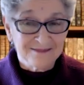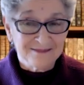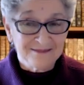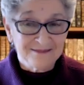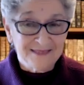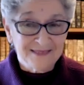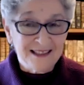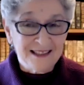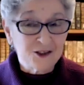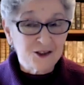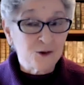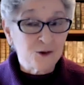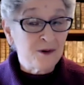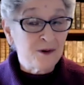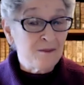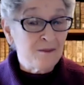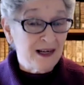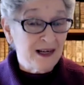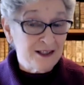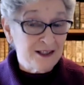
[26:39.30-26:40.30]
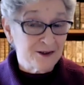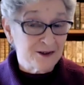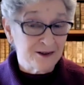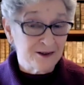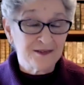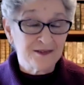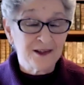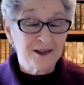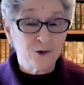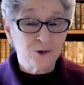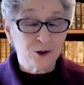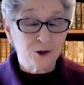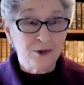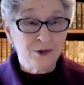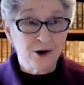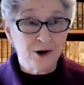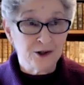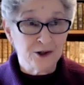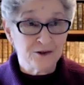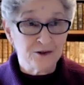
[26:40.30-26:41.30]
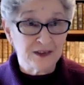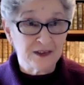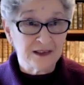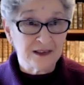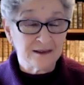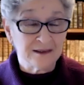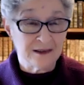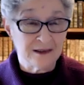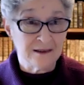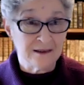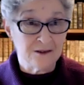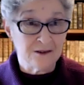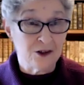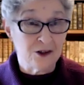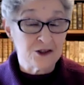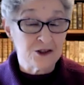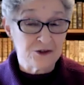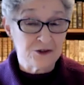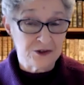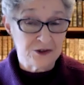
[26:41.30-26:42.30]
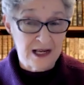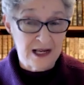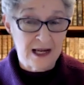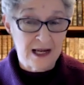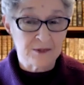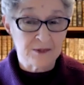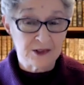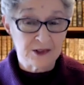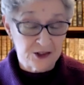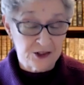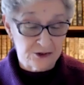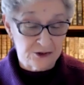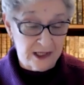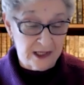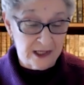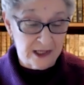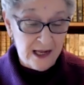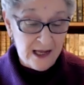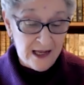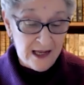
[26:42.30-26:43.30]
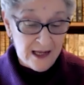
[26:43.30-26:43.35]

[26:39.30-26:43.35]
it's a reminder that we're part of a larger tapestry